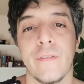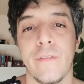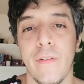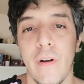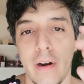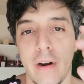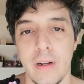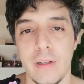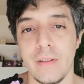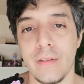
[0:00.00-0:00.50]
It's
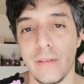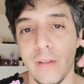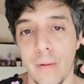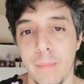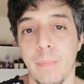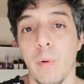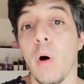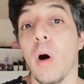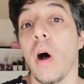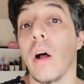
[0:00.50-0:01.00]
very
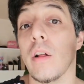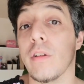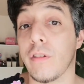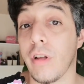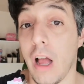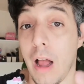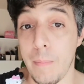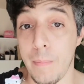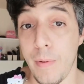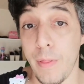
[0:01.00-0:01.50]
simple. On
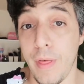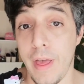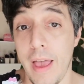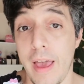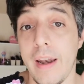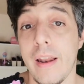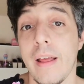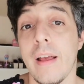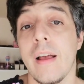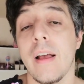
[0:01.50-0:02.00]
top of
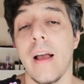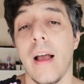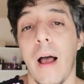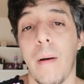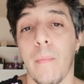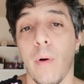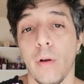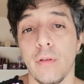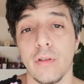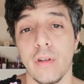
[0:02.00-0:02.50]
that,
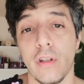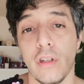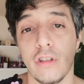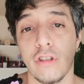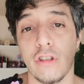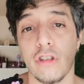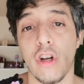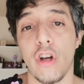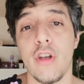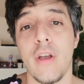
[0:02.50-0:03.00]
I'm also going to
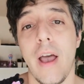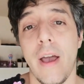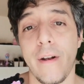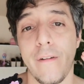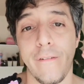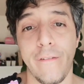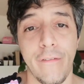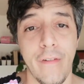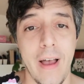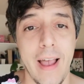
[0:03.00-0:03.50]
show you how
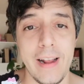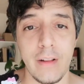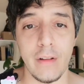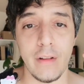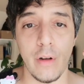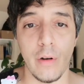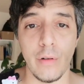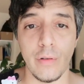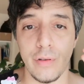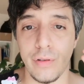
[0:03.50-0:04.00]
to
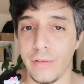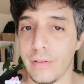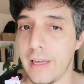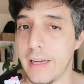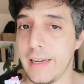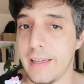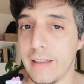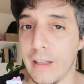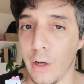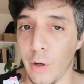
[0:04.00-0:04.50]
find those
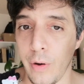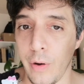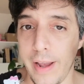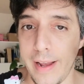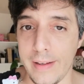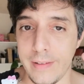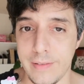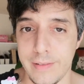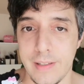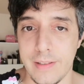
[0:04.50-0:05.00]
sneaky little
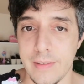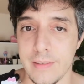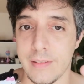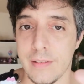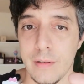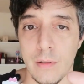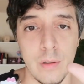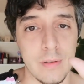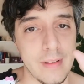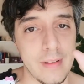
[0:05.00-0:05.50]
A S I
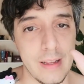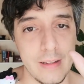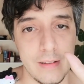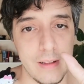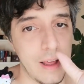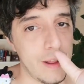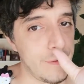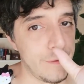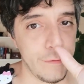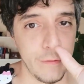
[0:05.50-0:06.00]
Ns, that,
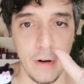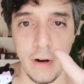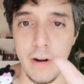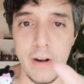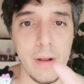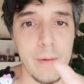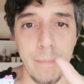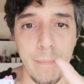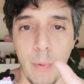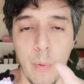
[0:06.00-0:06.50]
that
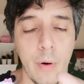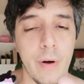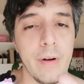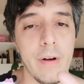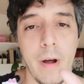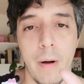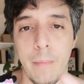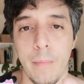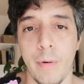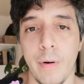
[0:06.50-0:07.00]
very
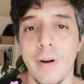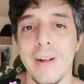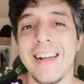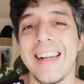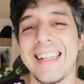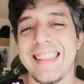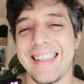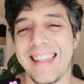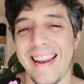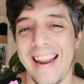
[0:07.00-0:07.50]
important number
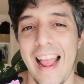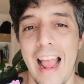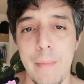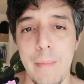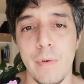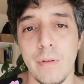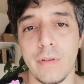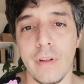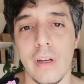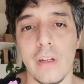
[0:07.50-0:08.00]
that
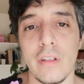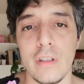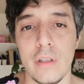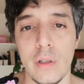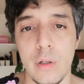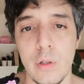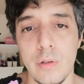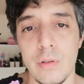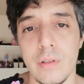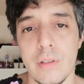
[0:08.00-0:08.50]
Amazon
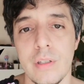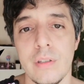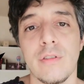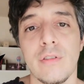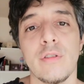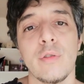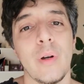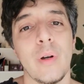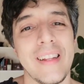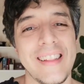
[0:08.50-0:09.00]

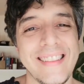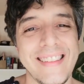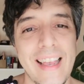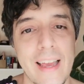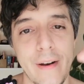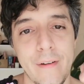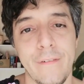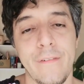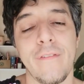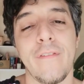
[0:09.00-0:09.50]
uses to
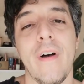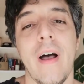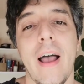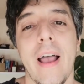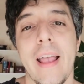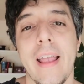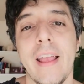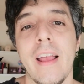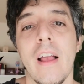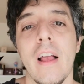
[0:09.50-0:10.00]

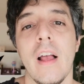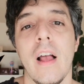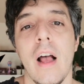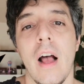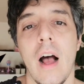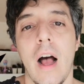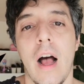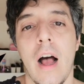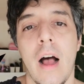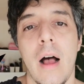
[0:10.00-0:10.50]
identify
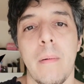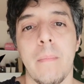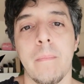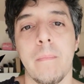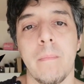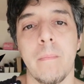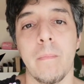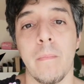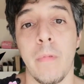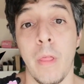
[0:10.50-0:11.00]

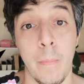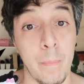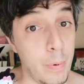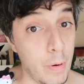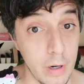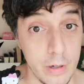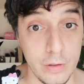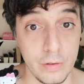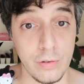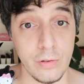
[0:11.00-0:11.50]
um, the
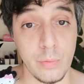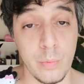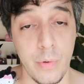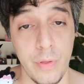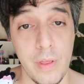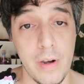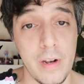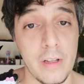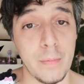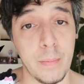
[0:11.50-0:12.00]
books
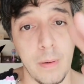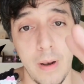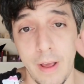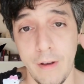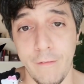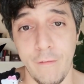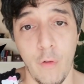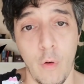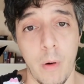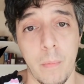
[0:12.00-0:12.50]
within its
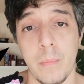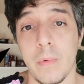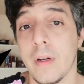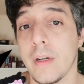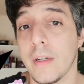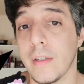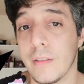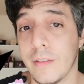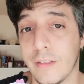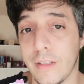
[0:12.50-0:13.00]
platform.
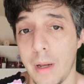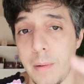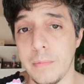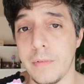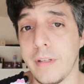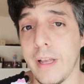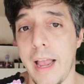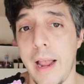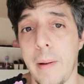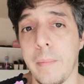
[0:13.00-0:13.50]

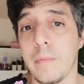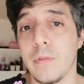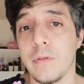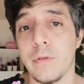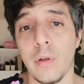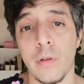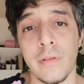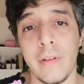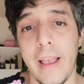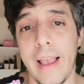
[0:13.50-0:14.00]

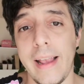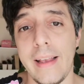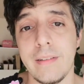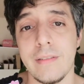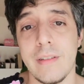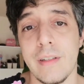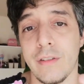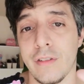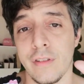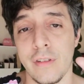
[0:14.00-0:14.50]
Sometimes those A
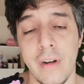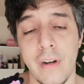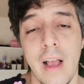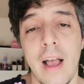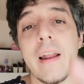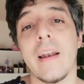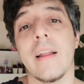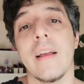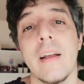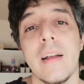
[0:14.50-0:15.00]
S I Ns are
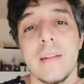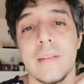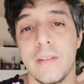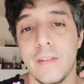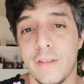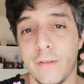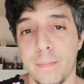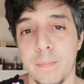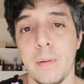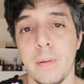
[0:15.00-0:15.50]
not
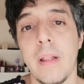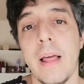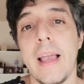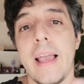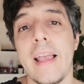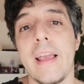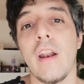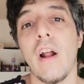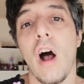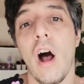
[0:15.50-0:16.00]

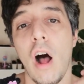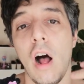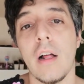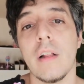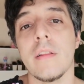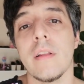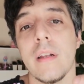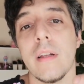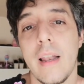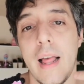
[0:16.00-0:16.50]
displayed
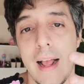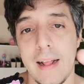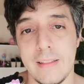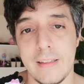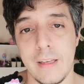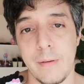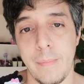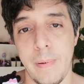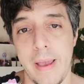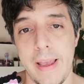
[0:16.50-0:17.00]
on the
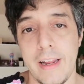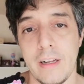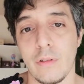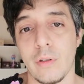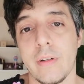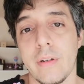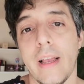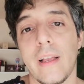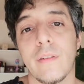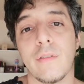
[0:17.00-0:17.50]
landing page.
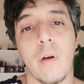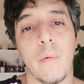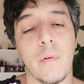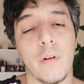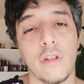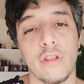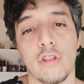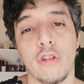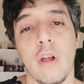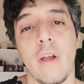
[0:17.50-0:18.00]
Okay, so I'm
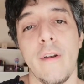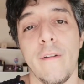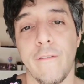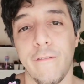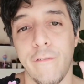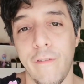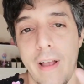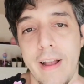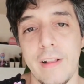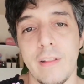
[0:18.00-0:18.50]
going to show you how to
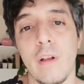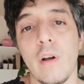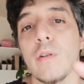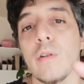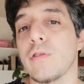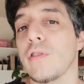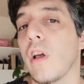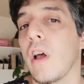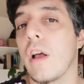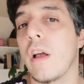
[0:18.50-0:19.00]
find
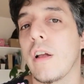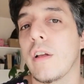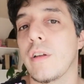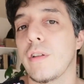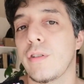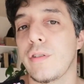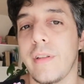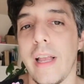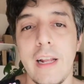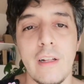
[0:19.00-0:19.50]
those.
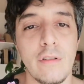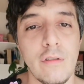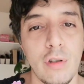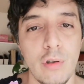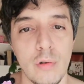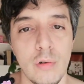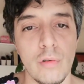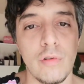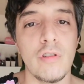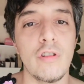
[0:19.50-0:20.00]
Stay
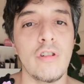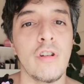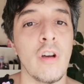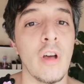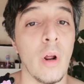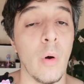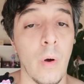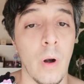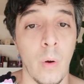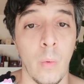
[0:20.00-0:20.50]
tuned. You're
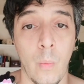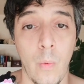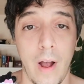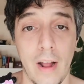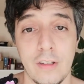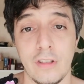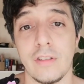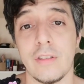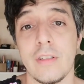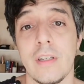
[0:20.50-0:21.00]
going to want to
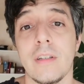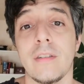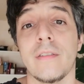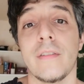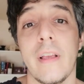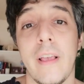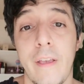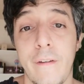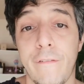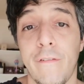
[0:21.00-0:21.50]
watch
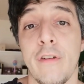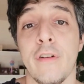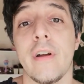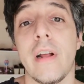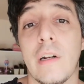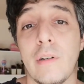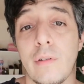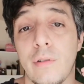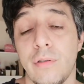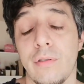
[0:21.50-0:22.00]
this if you're
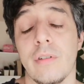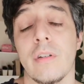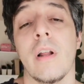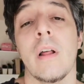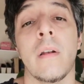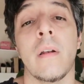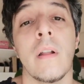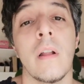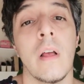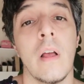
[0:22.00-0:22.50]
interested
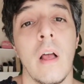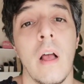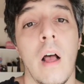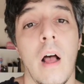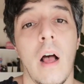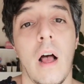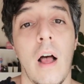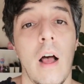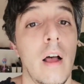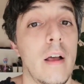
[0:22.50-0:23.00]
on
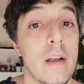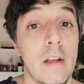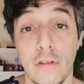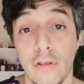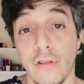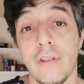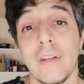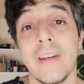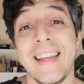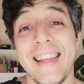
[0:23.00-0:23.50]
uh,
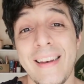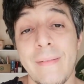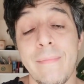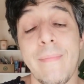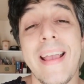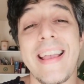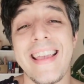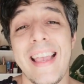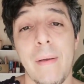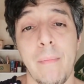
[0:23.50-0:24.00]
interested
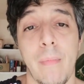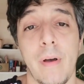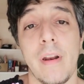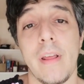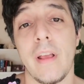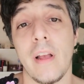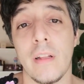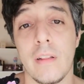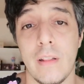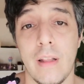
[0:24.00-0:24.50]
in making
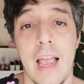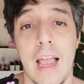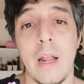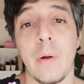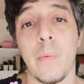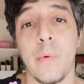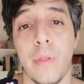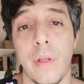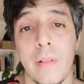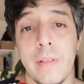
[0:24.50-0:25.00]
money
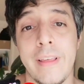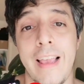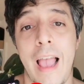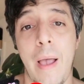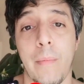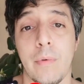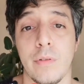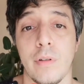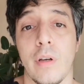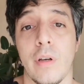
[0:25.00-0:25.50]
online within the
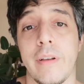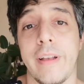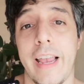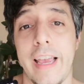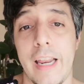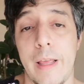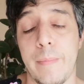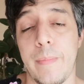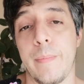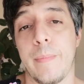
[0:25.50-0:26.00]
Amazon
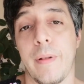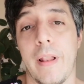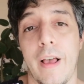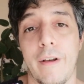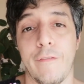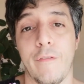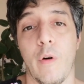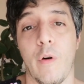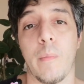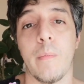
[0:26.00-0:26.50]
K D P
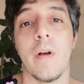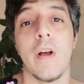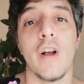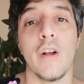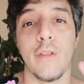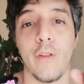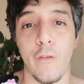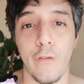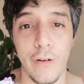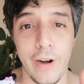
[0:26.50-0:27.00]
platform.
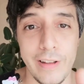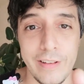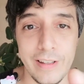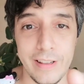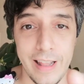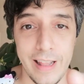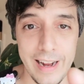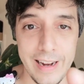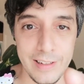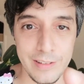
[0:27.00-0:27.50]
Don't forget
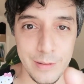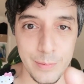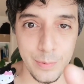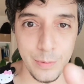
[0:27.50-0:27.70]
to like and